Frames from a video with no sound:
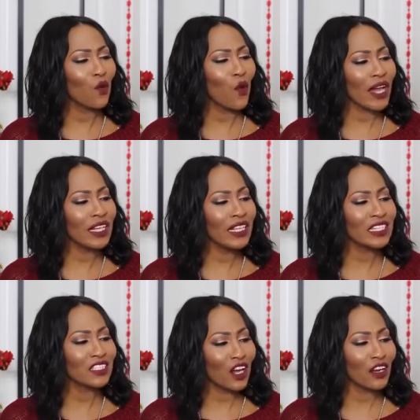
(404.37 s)
why did
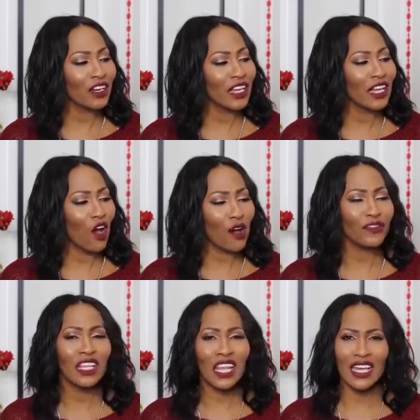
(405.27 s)
they start
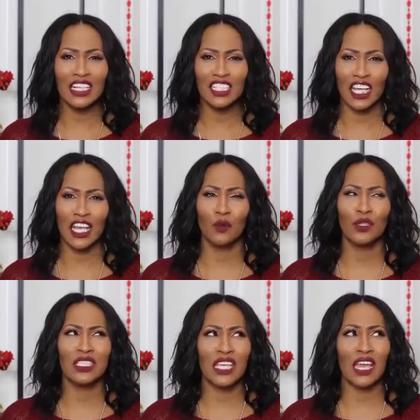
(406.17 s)
off the lightest shade
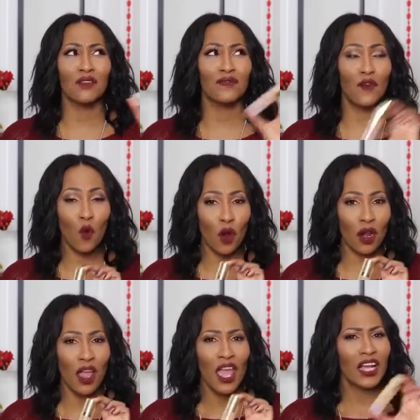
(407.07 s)
with Sand 4?